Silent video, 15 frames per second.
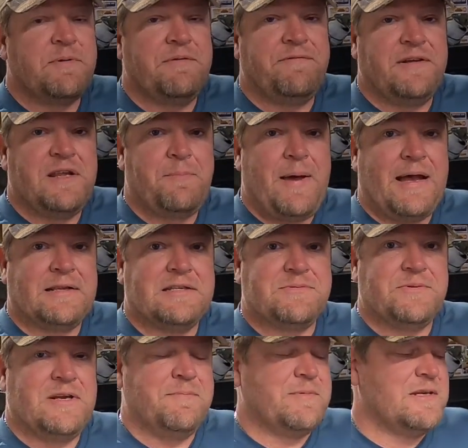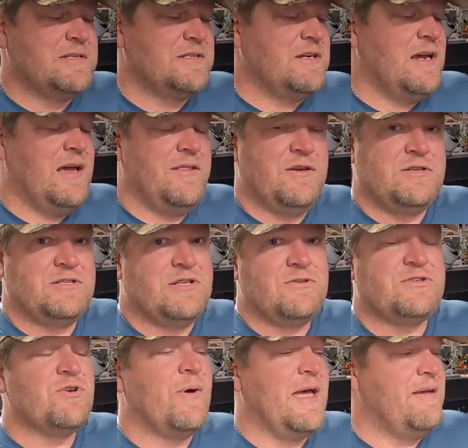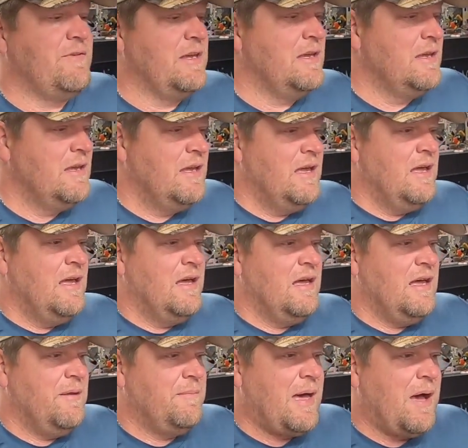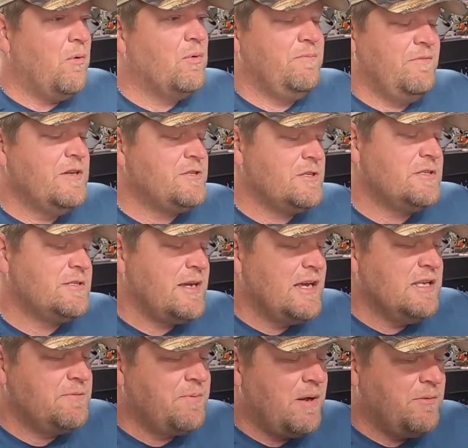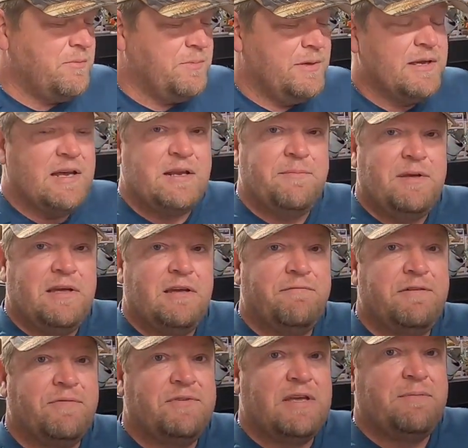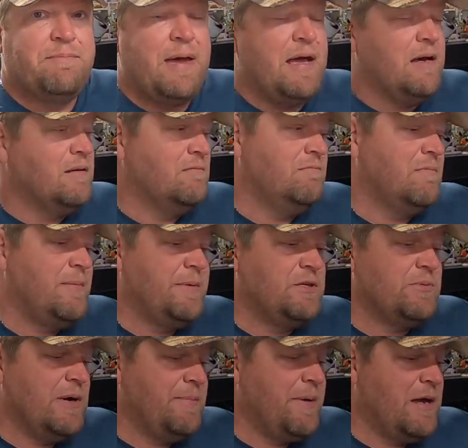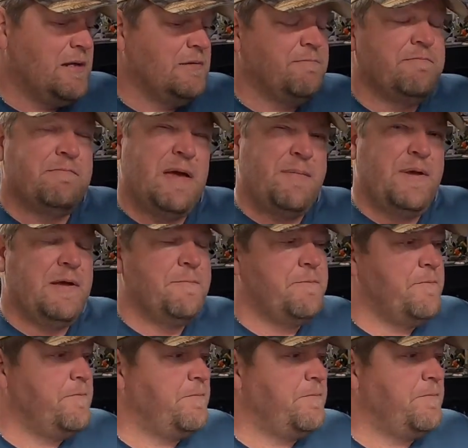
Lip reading: gonna be fun to pack this one up because they're so heavy. I would venture to say it's probably going to be a 15-pound, maybe 20-pound, maybe.